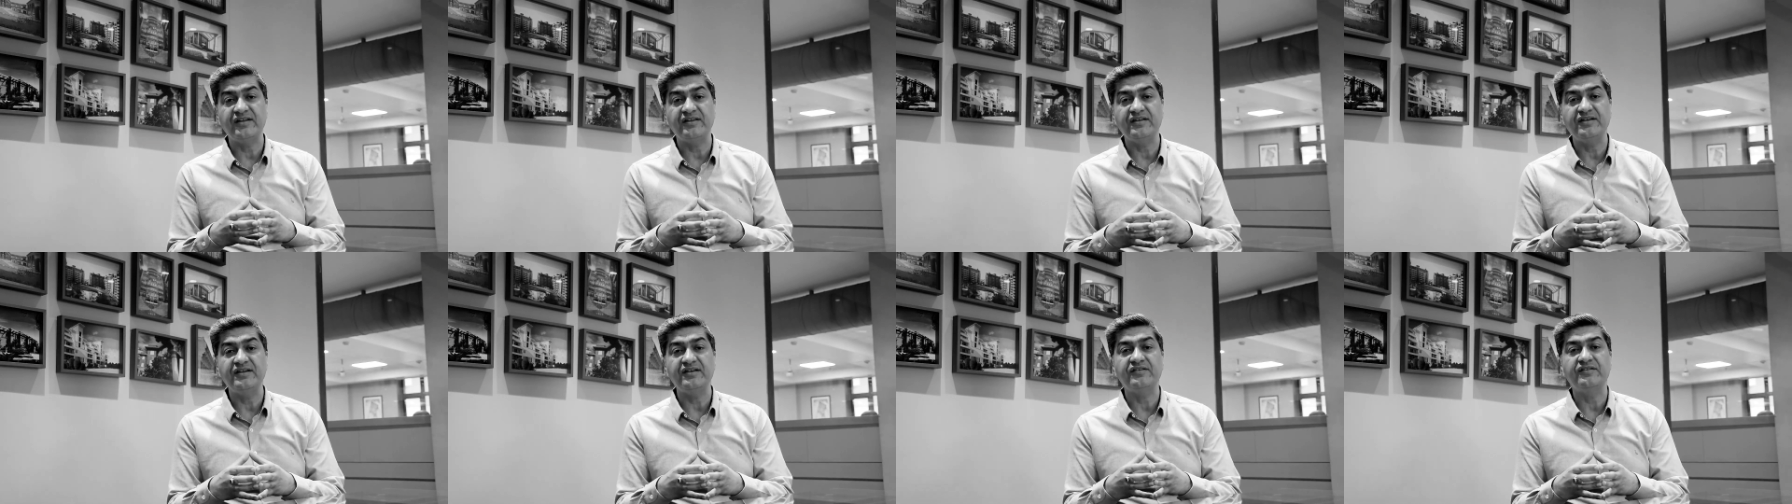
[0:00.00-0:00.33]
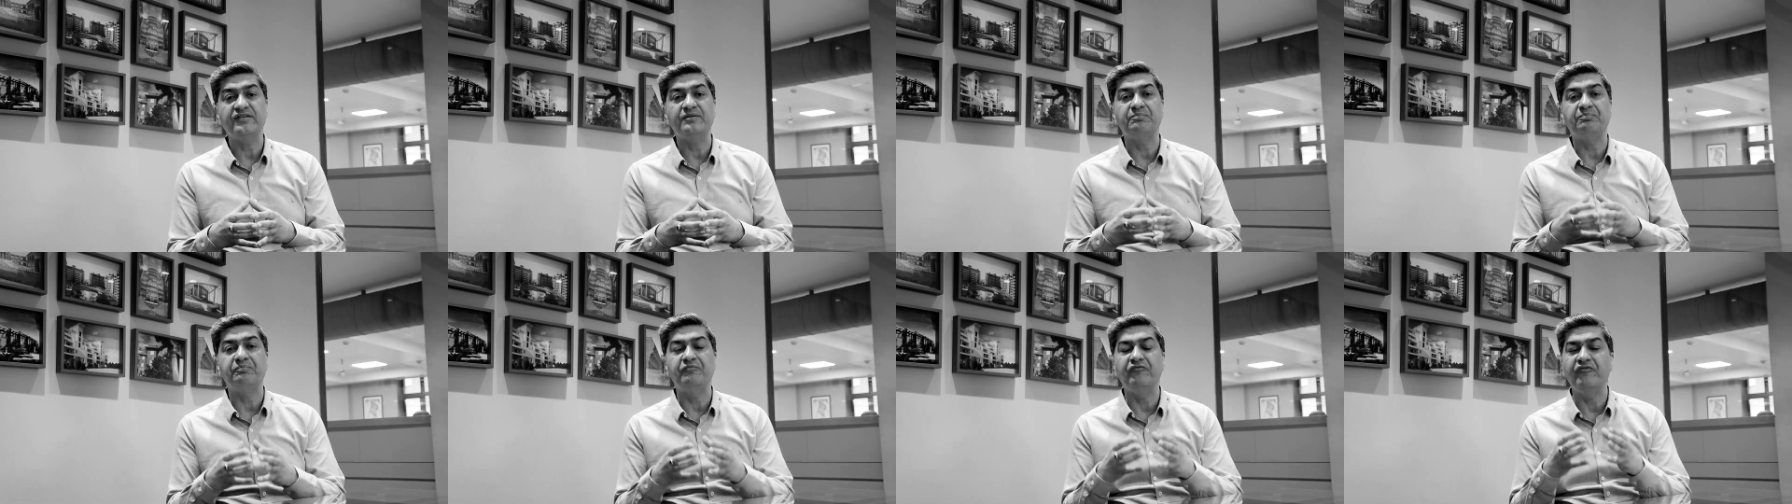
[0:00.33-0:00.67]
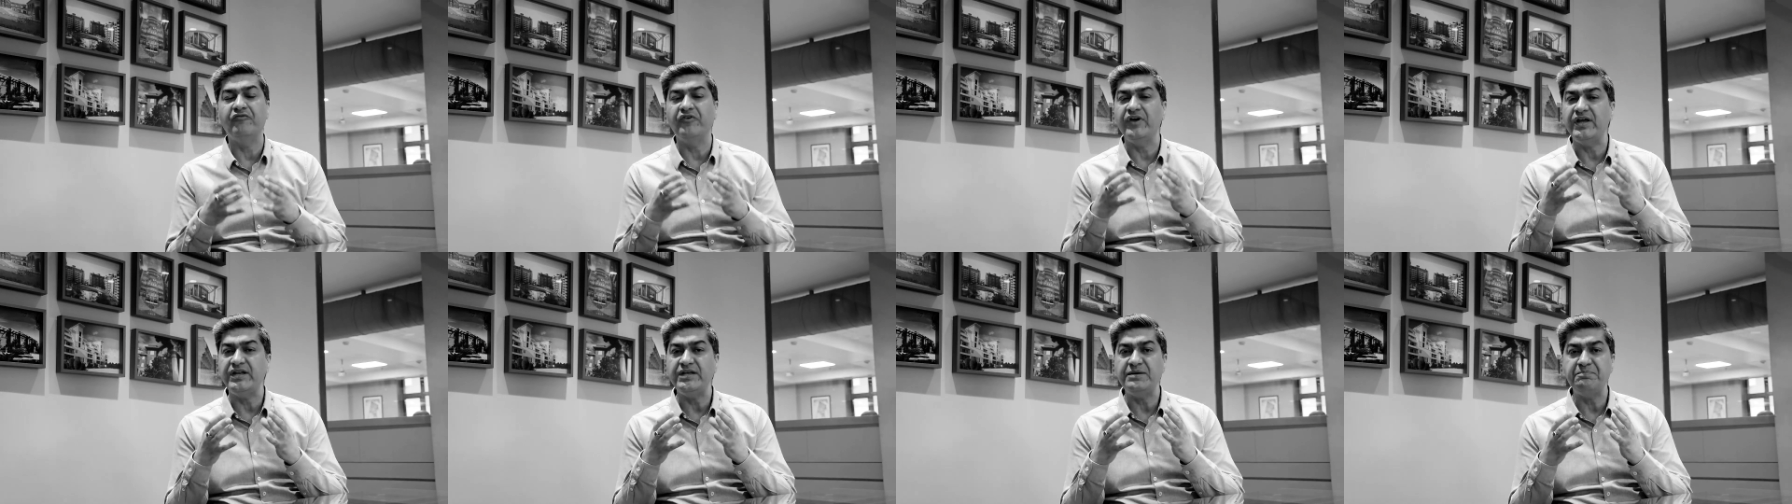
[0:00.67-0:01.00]
I think is a
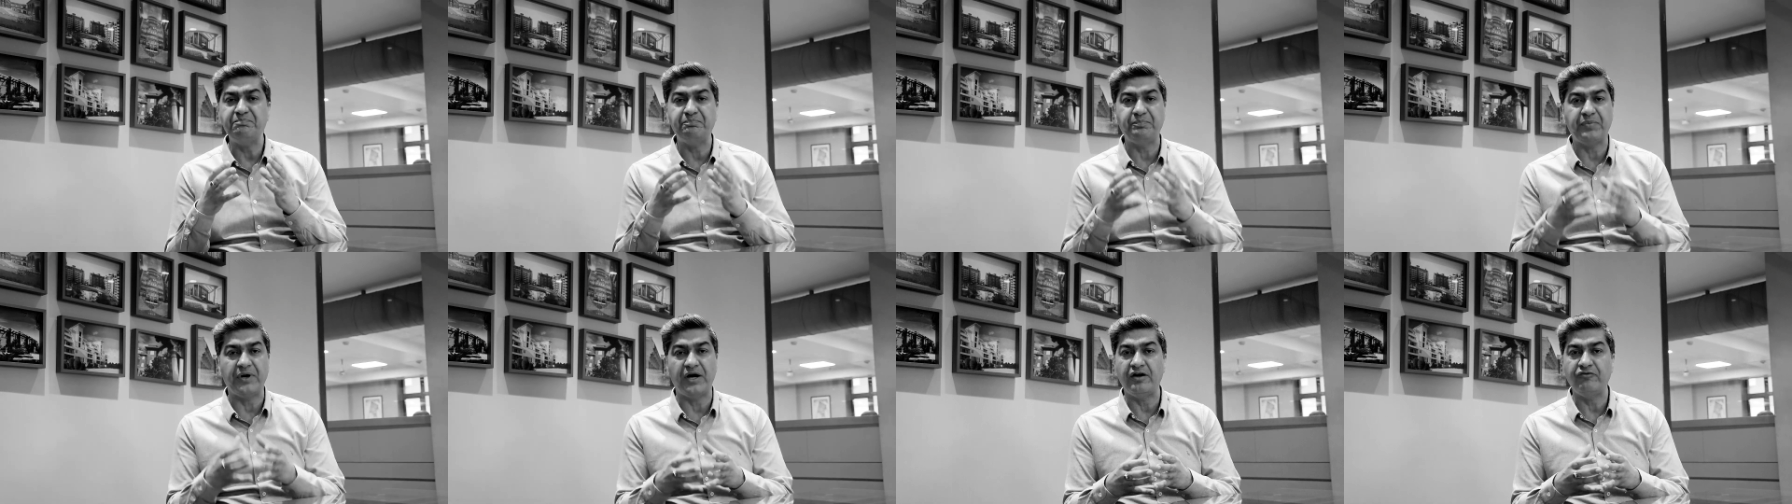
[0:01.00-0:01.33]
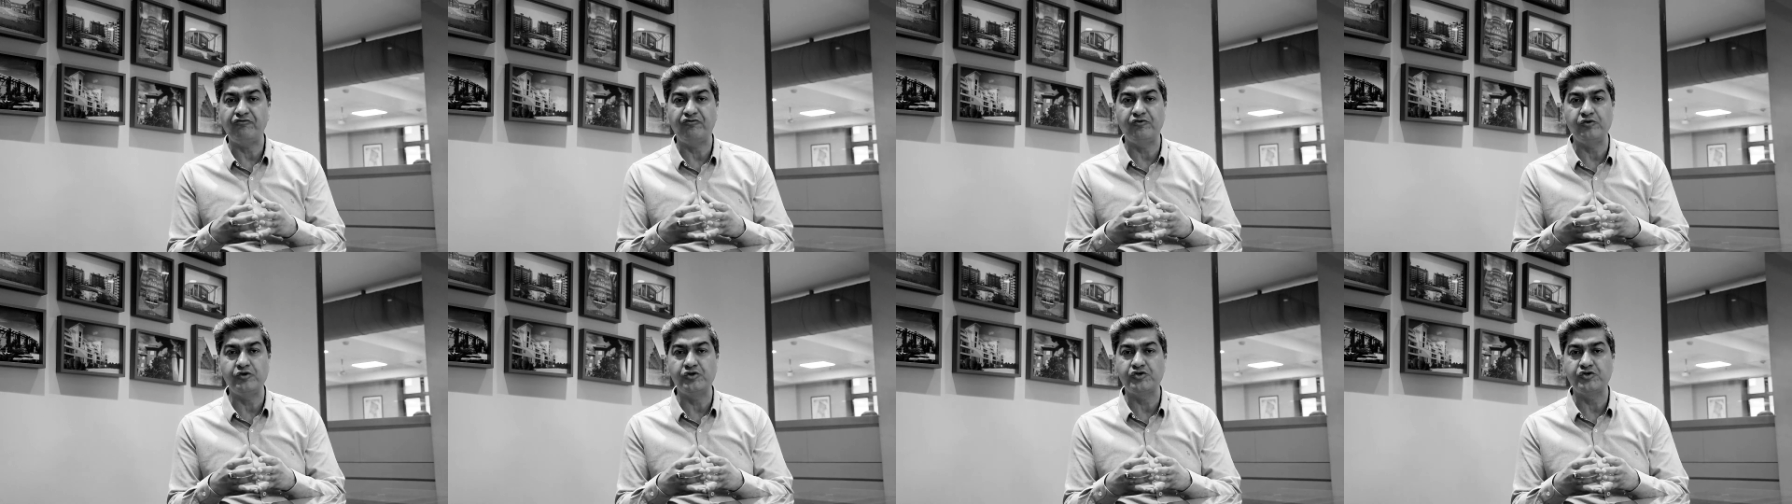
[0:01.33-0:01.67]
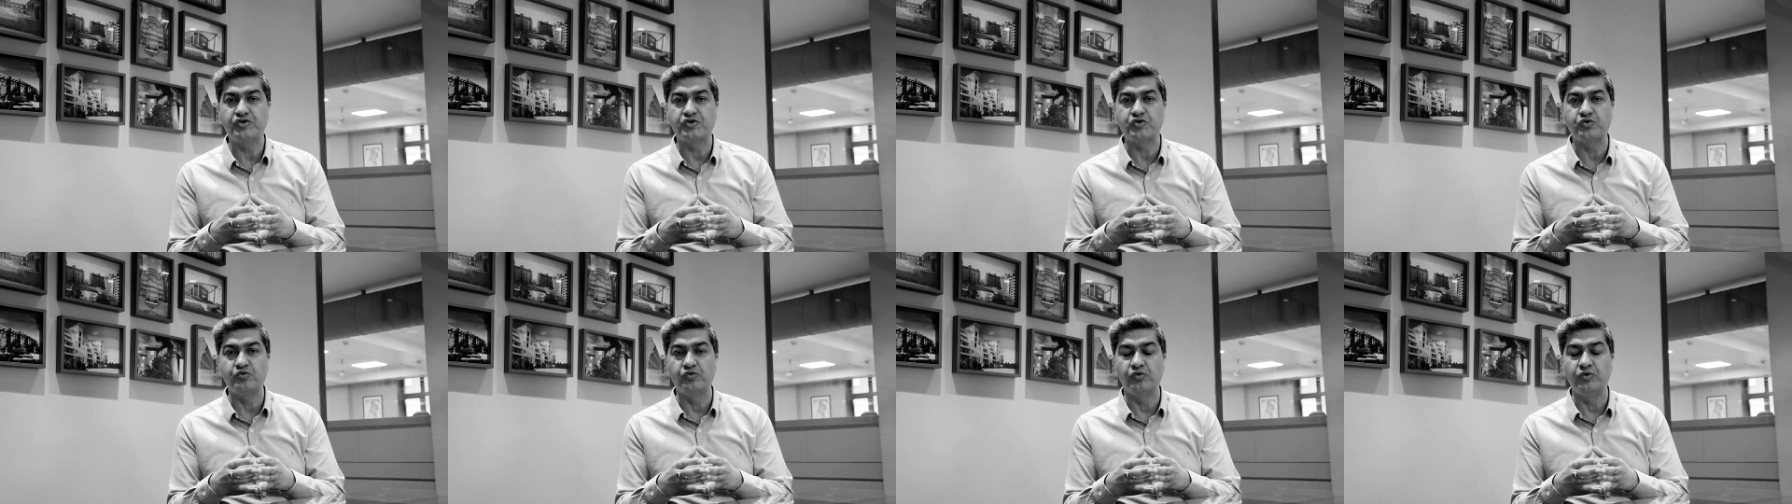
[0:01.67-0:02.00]
very powerful
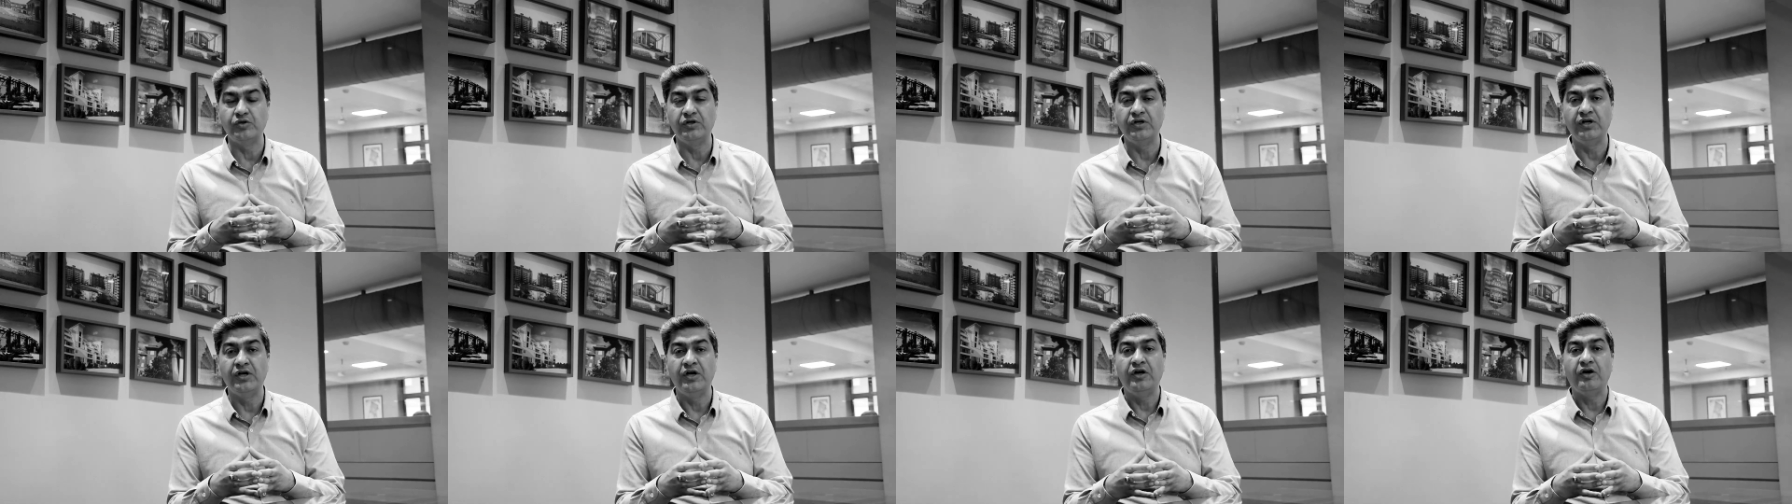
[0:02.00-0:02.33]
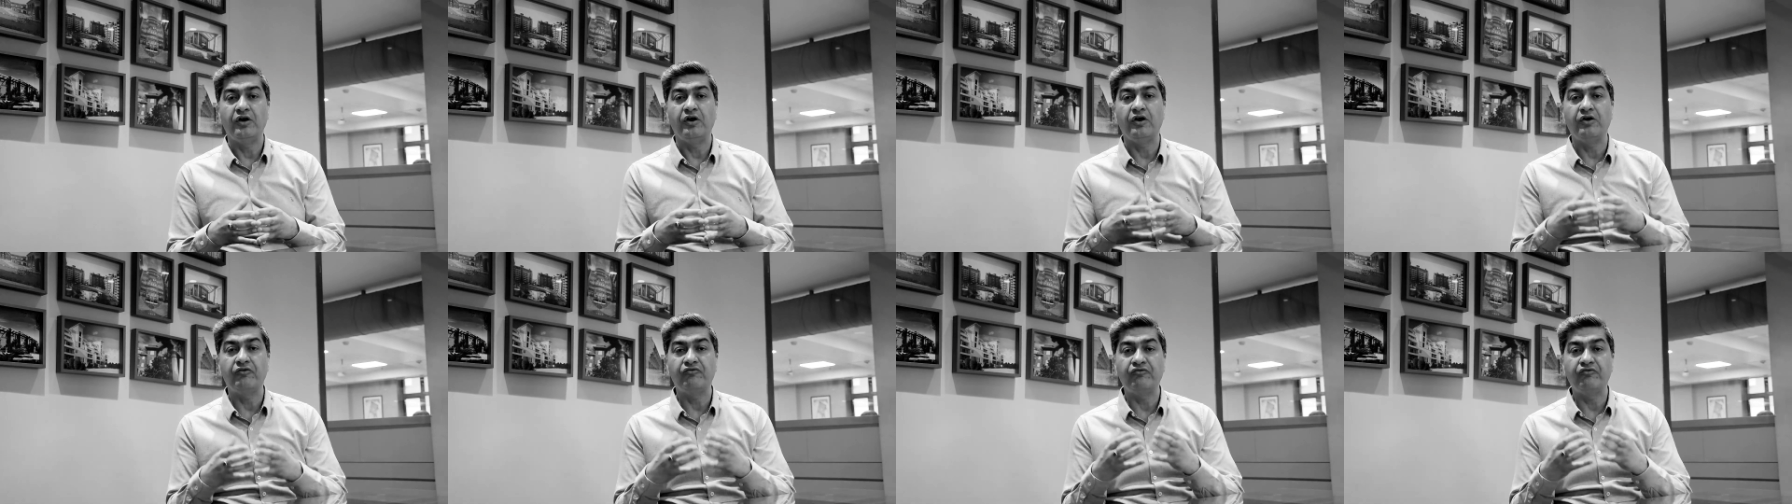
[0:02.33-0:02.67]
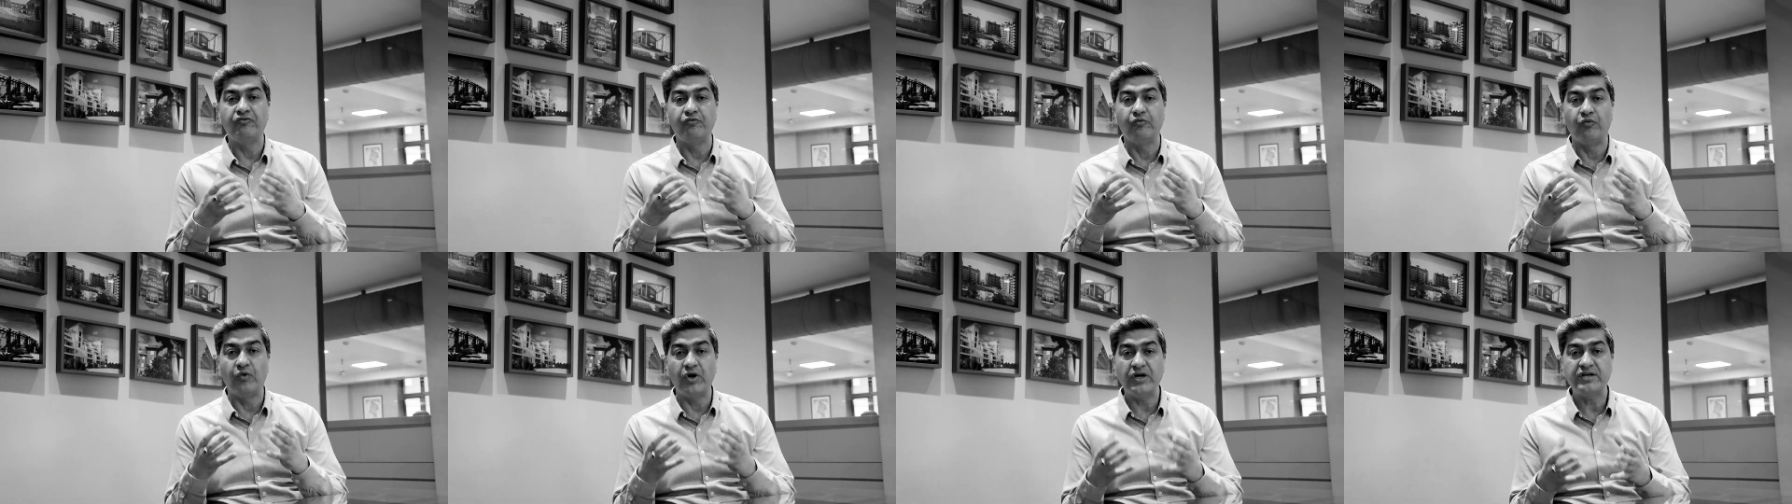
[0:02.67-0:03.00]
tool
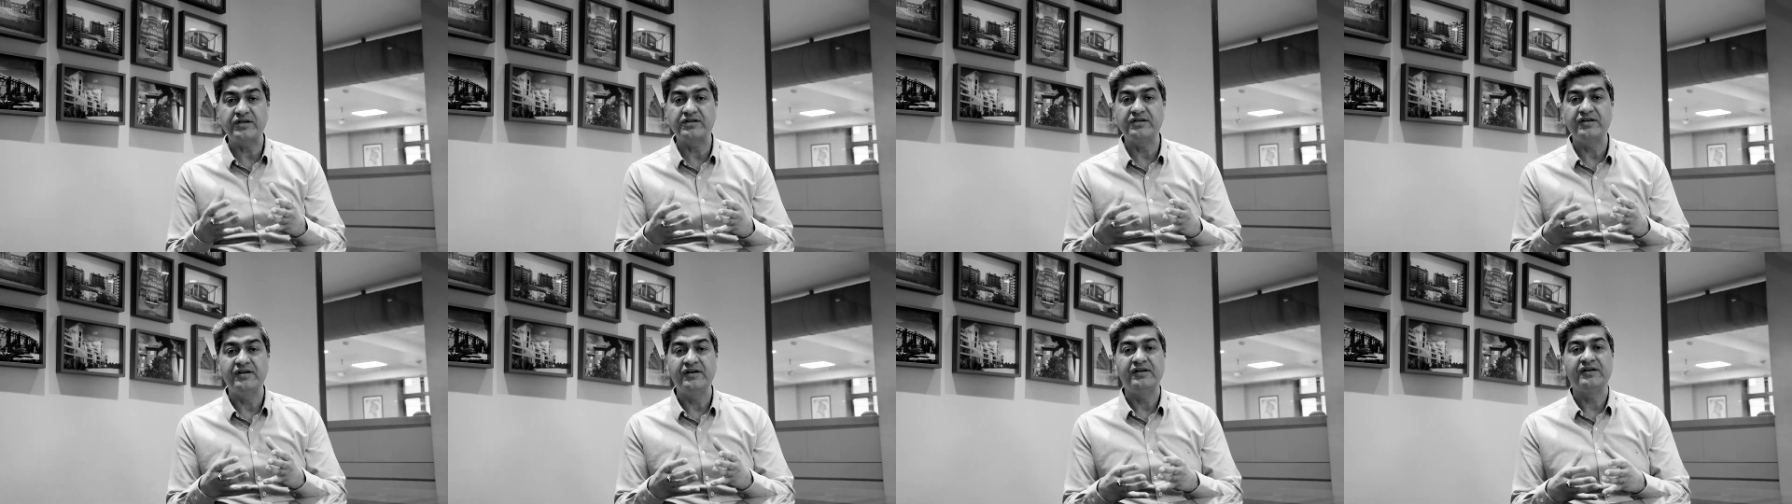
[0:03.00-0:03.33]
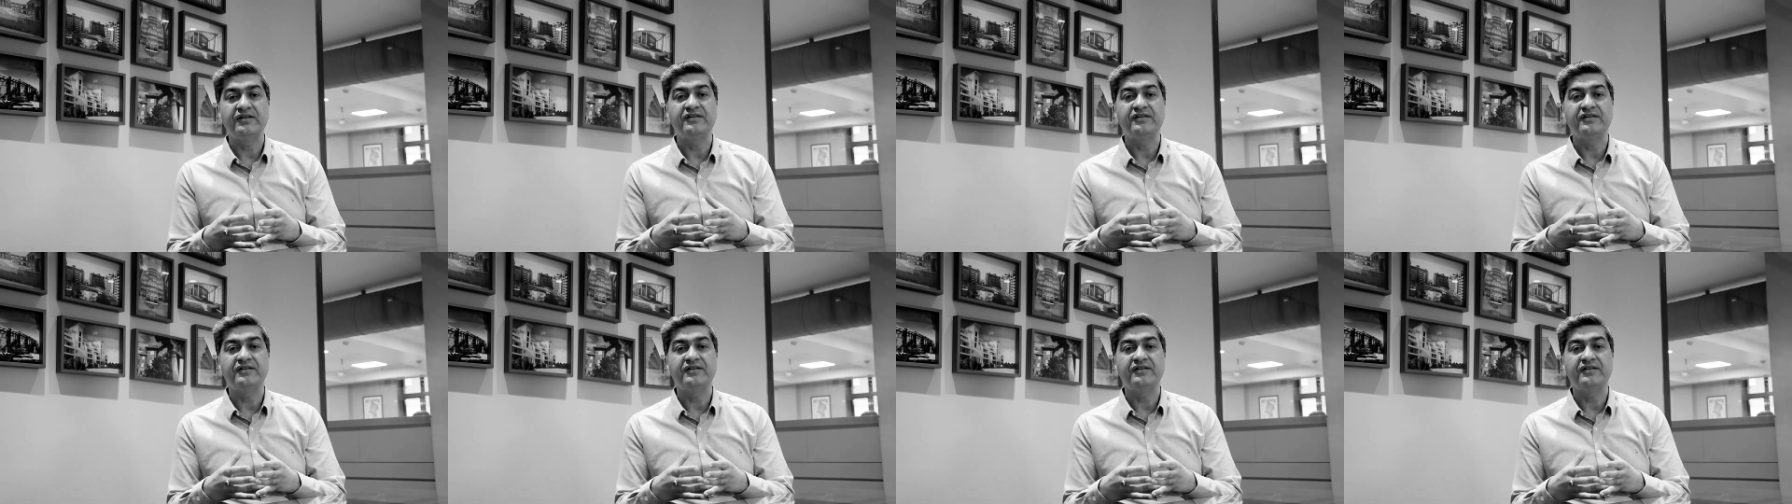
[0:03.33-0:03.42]
of what